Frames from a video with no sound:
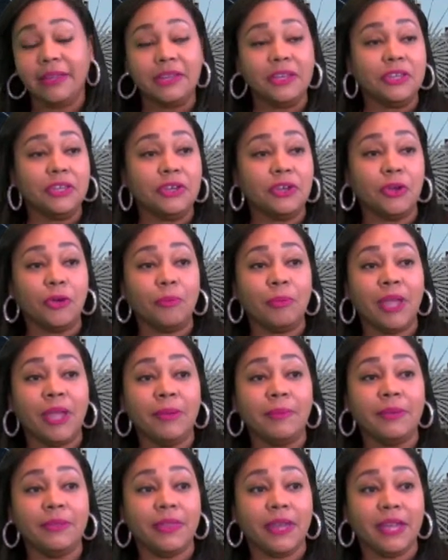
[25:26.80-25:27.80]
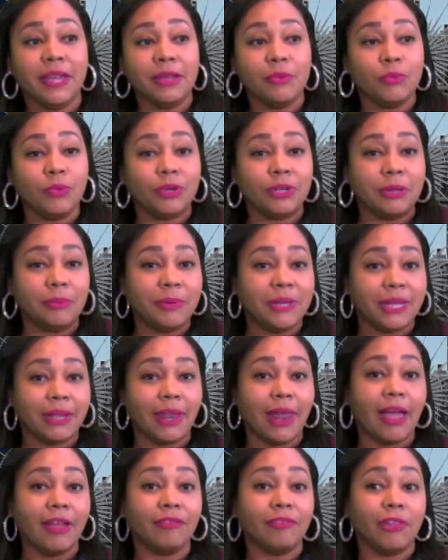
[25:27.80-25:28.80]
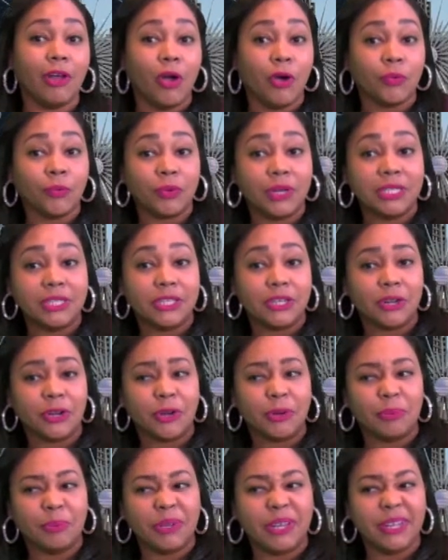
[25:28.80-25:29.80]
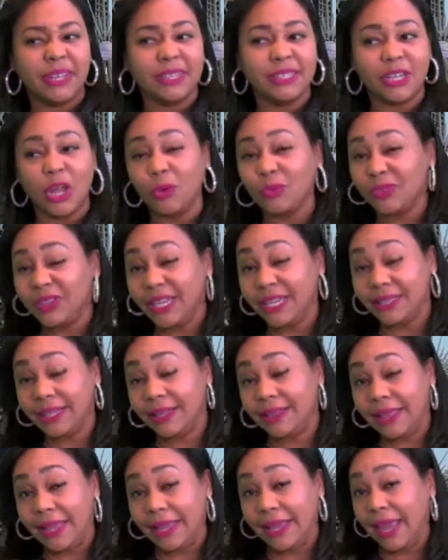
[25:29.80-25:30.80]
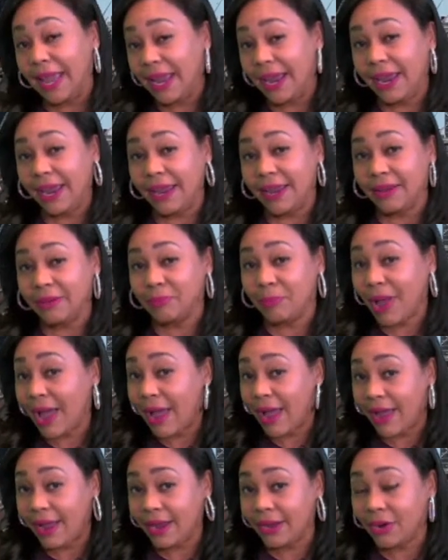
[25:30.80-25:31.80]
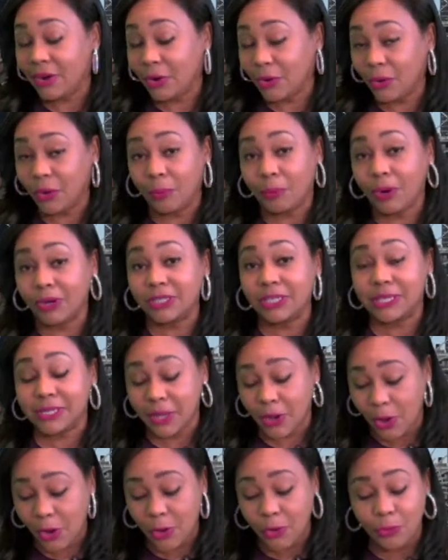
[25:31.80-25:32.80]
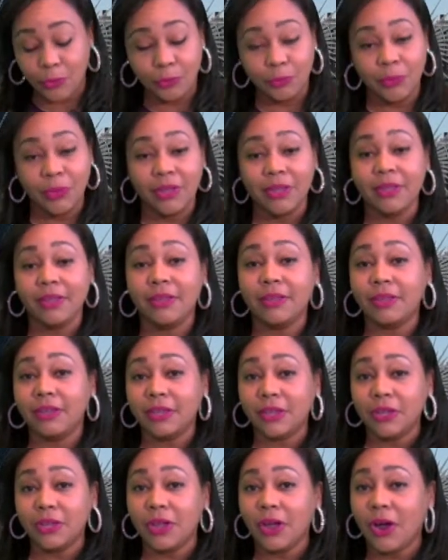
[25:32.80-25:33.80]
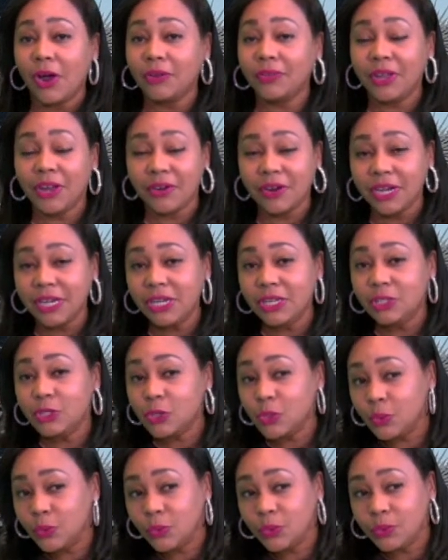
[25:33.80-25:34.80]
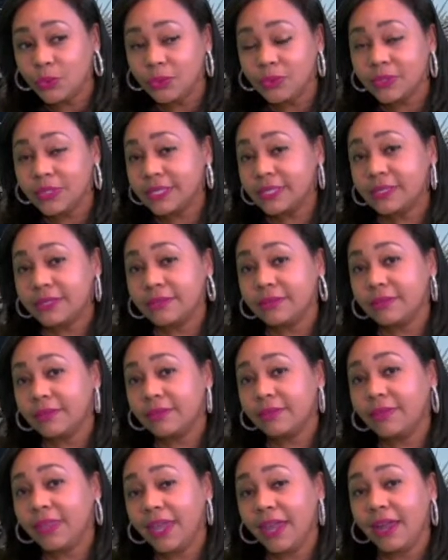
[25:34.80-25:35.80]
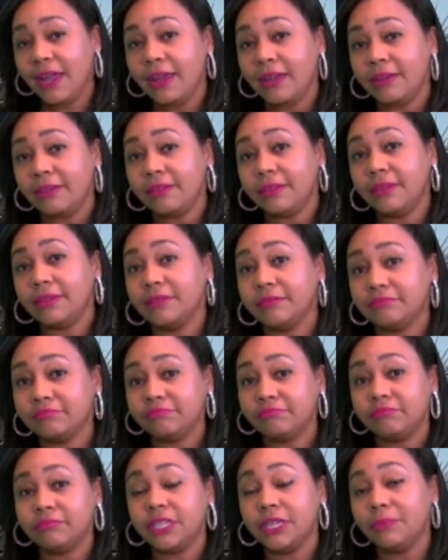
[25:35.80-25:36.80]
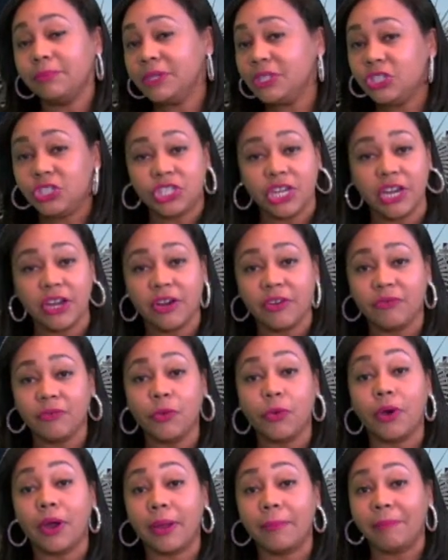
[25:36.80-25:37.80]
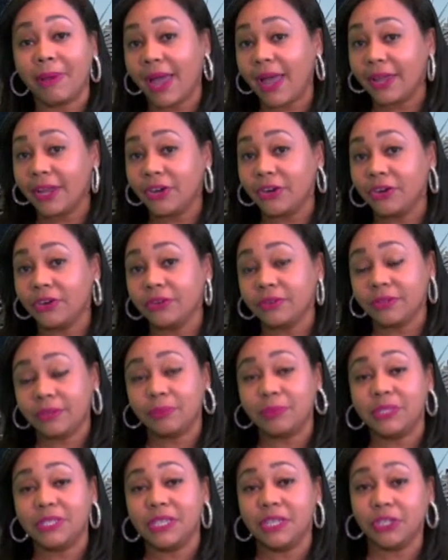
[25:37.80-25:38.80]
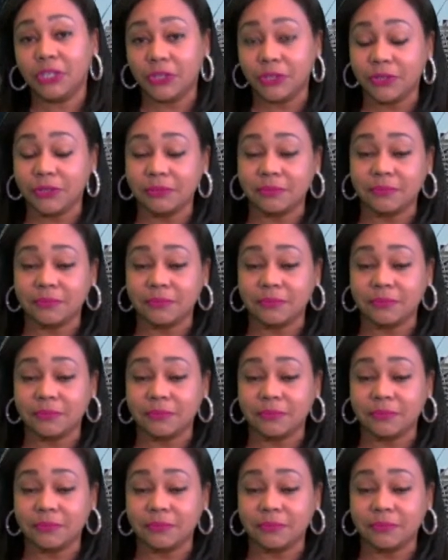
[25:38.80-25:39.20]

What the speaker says: you know, maybe they want to be a lifelong renter but don't think that they can buy or purchase a home. Are there any tools that can be shared for a buyer in particular?